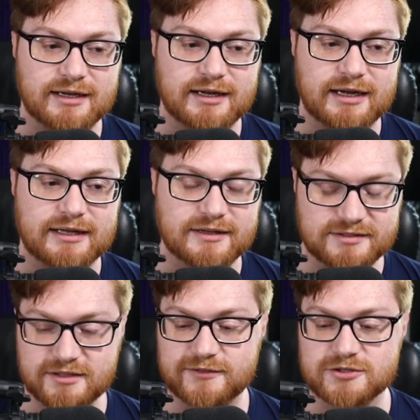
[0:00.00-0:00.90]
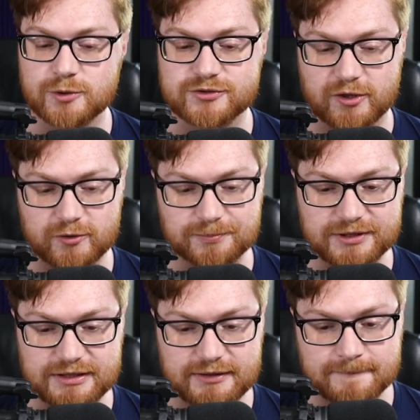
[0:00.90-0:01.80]
And this individual told
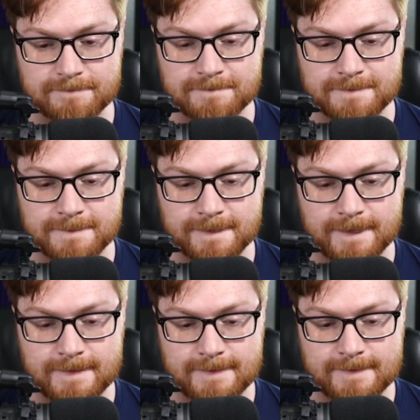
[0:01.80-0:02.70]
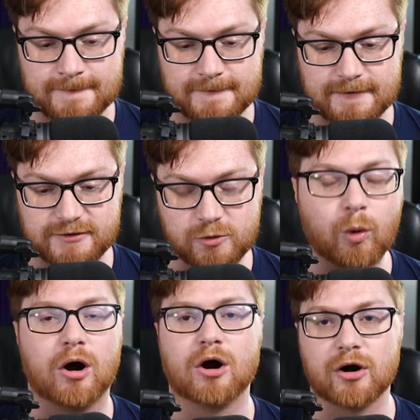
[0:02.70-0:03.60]
me, you
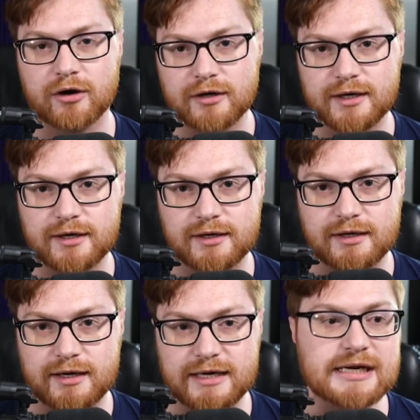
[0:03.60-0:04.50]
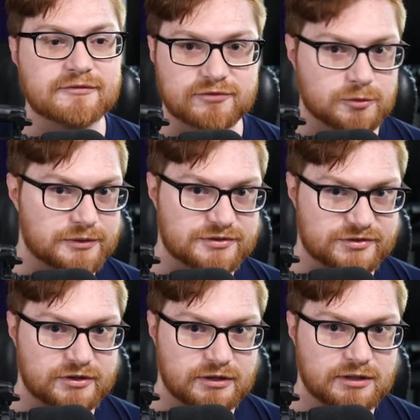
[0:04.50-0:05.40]
are an
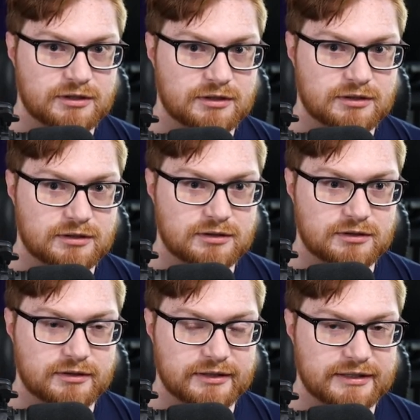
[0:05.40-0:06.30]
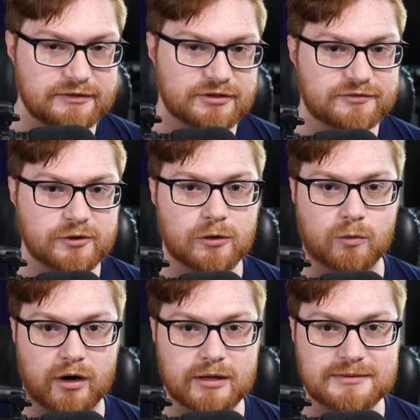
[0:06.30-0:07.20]
influencer. Even if you don't
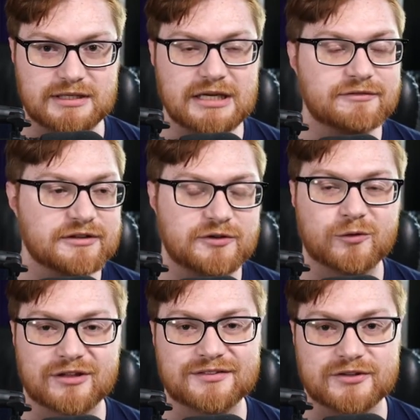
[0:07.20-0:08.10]
want to be, even if you think that you're